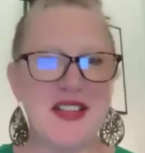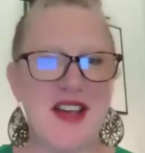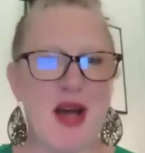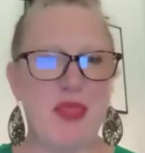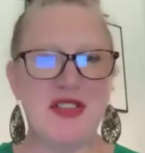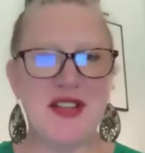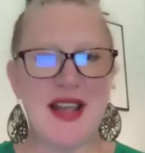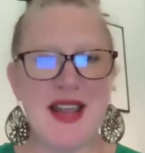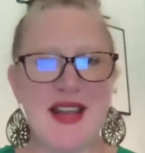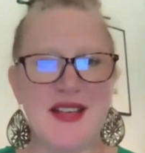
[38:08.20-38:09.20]
at the top with
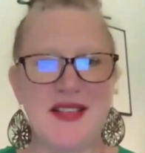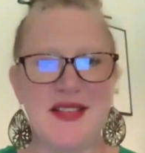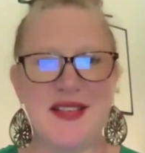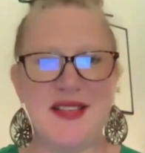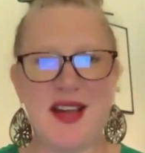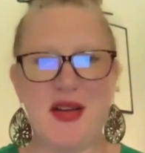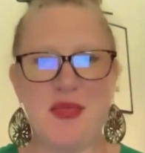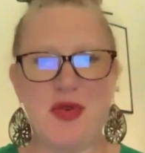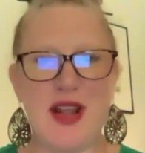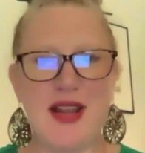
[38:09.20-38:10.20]
Diane's,
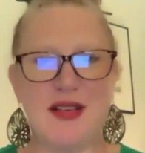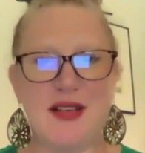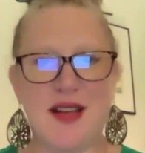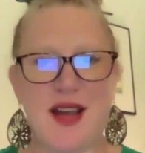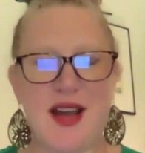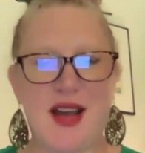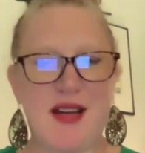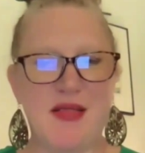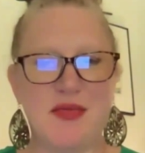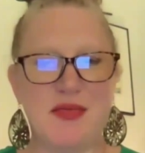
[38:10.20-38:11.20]
great.
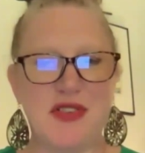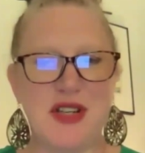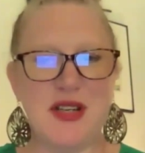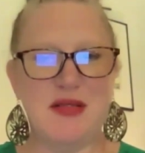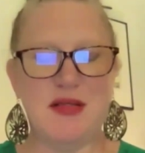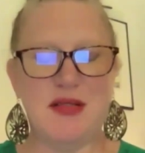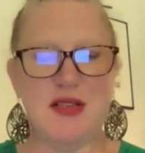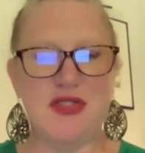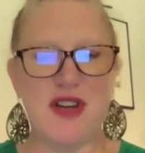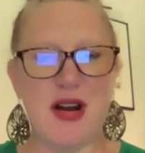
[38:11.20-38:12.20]
She
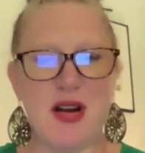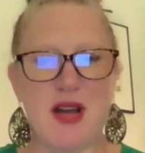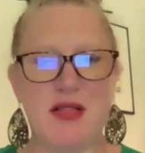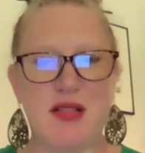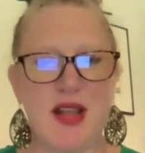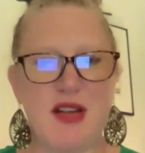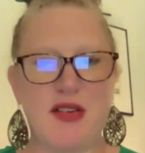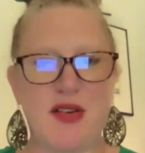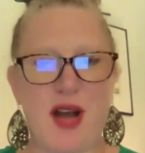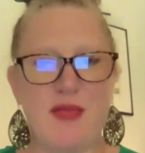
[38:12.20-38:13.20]
shared a link
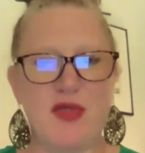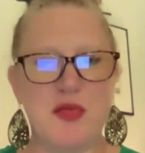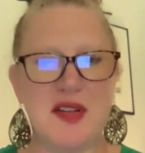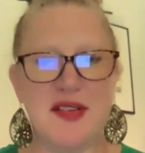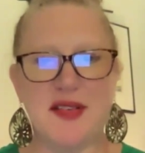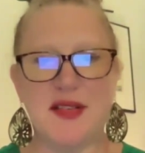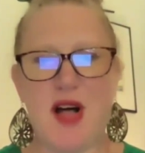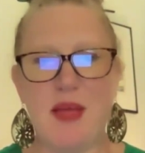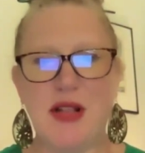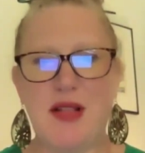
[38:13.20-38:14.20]
from Citizens
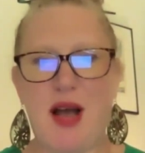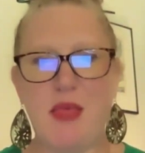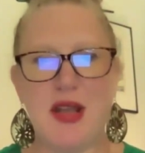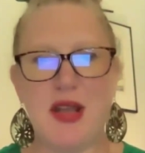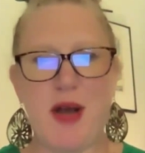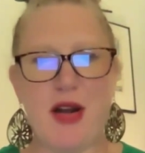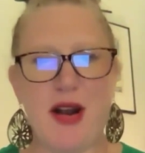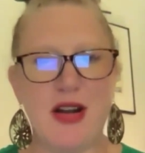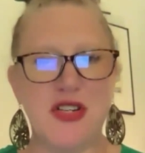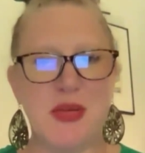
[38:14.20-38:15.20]
Climate Lobby
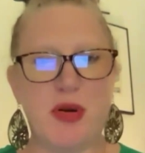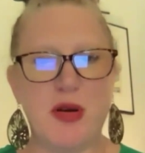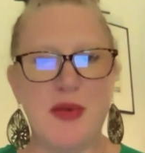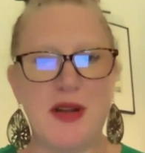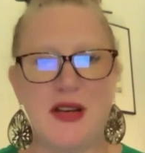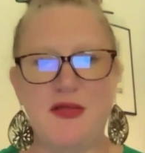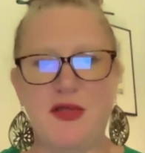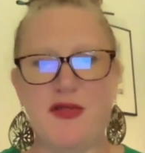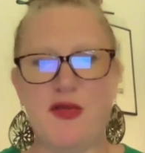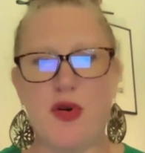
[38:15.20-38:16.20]
about energy permitting
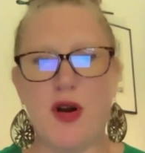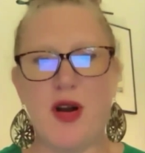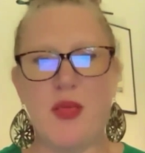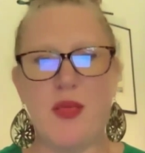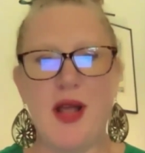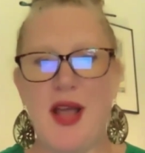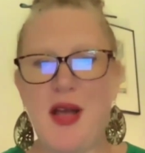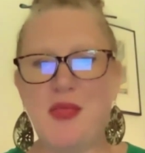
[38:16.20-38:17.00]
reform.